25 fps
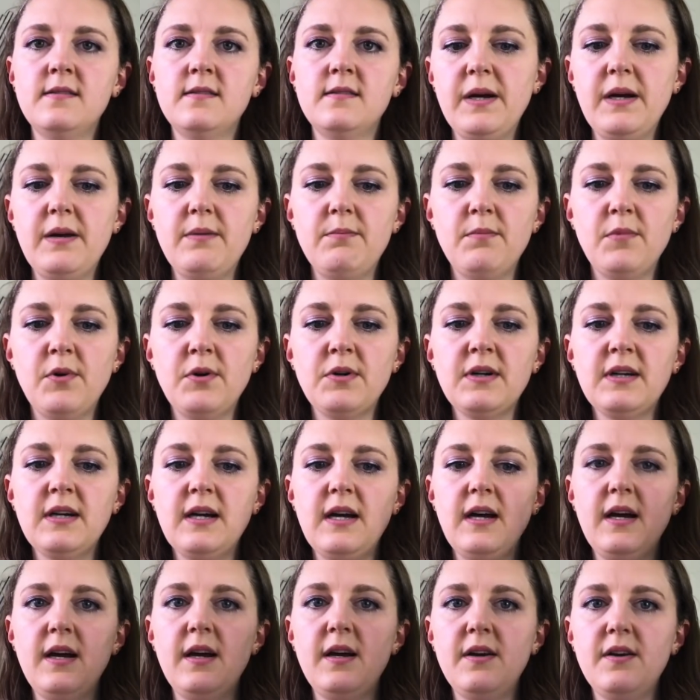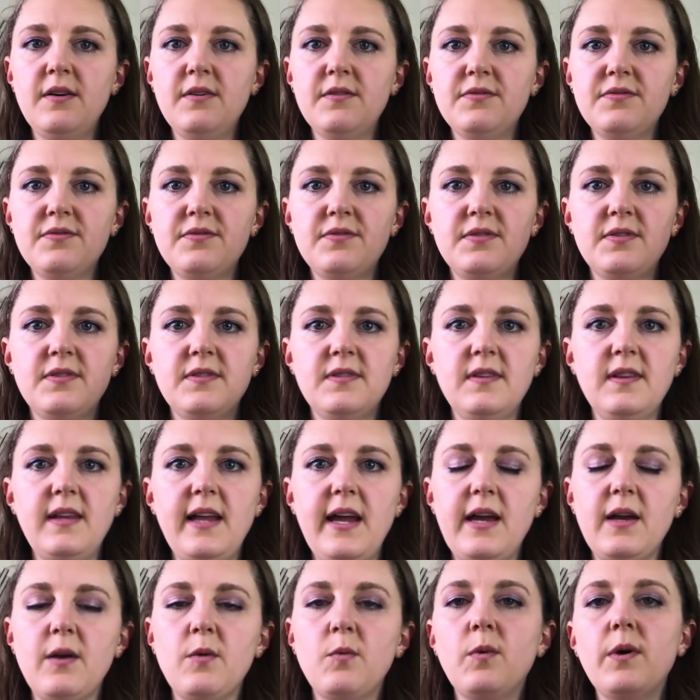but more of
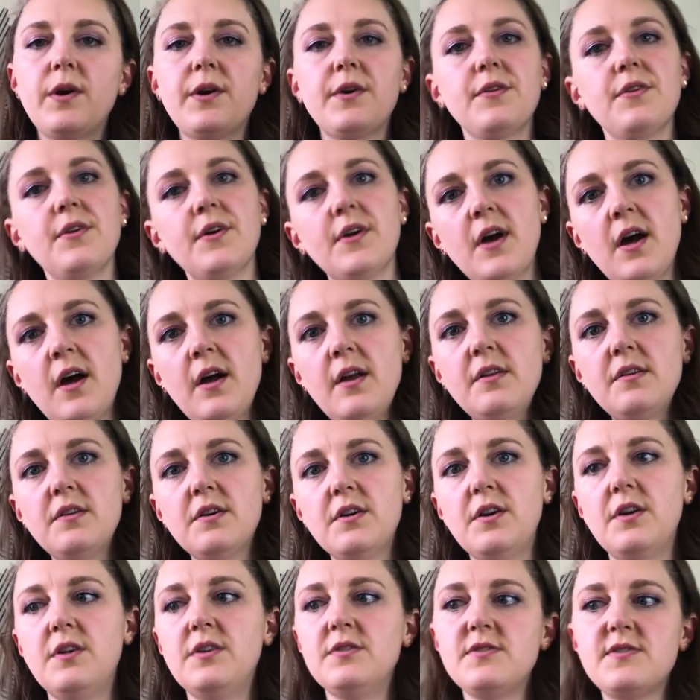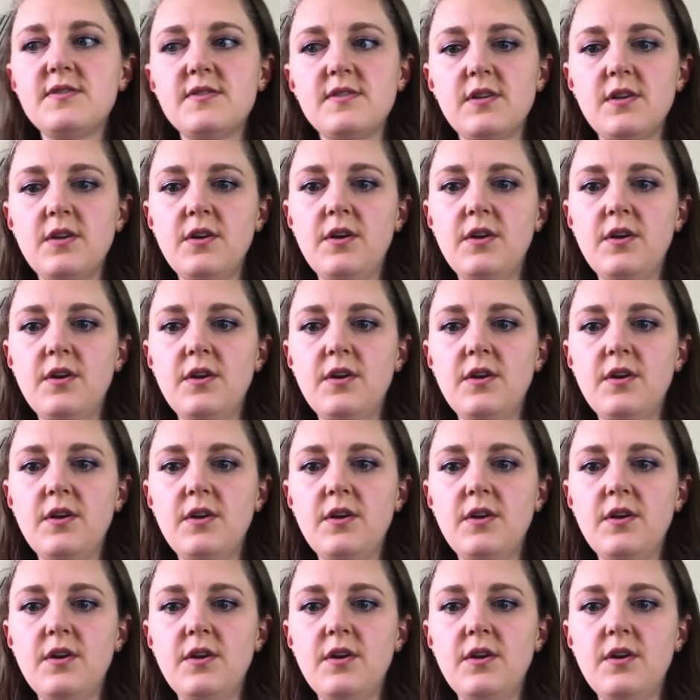like, what are the colors,